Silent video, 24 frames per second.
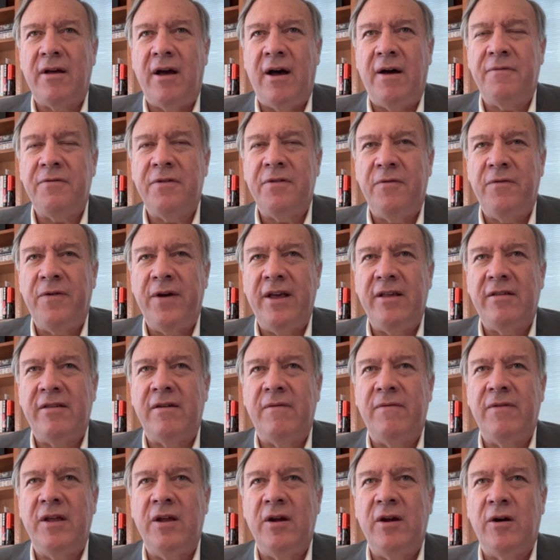off the face
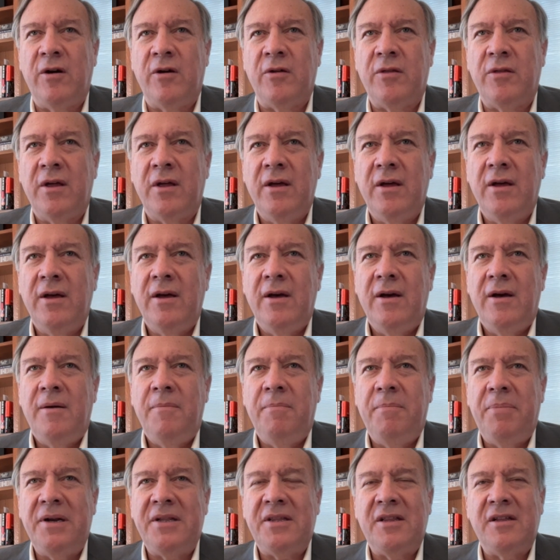of the earth,
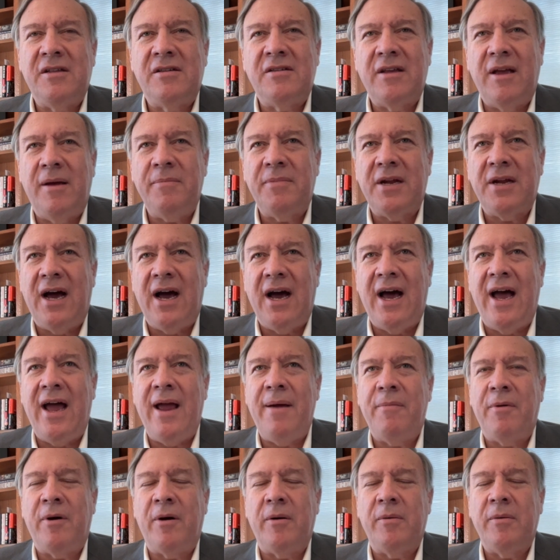but at the same
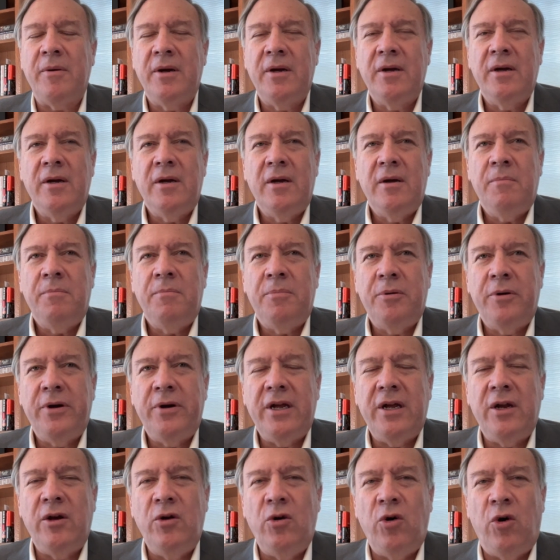time are
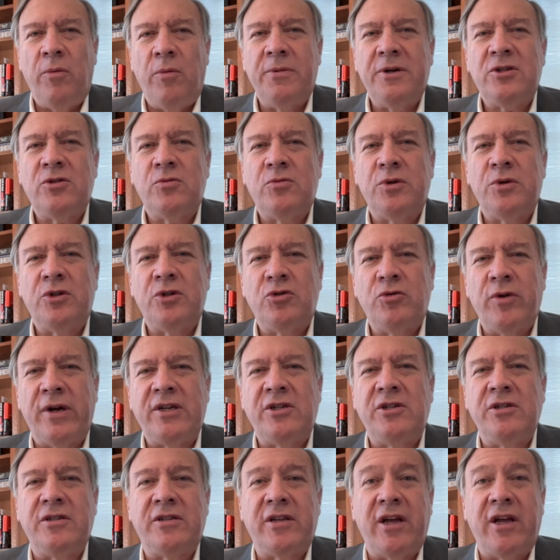putting enormous
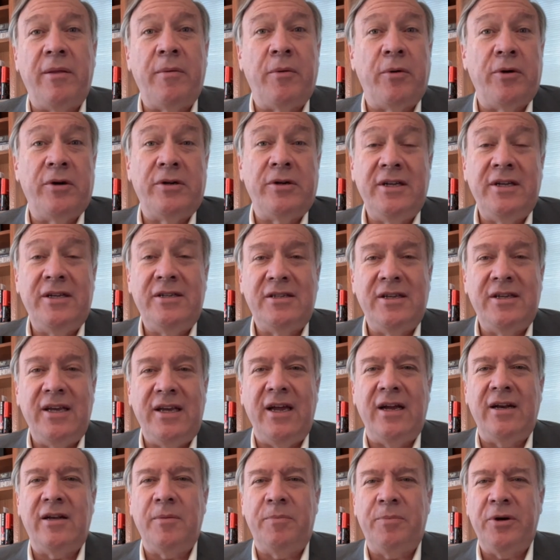restrictions on them, or at least
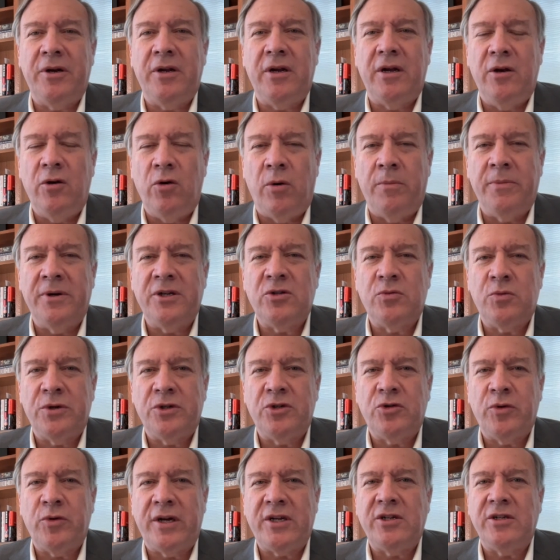seeking to put enormous
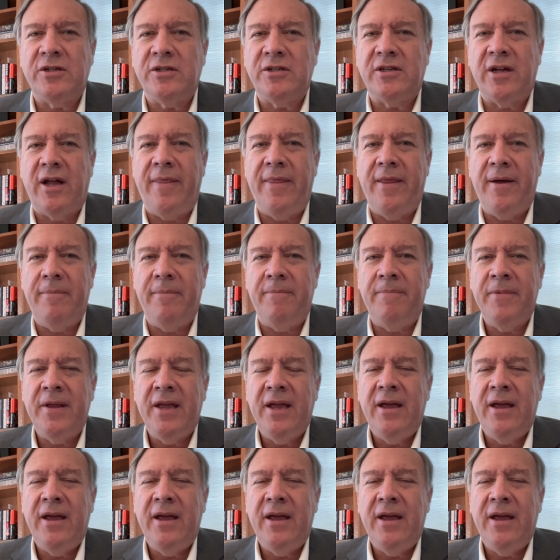restrictions on them.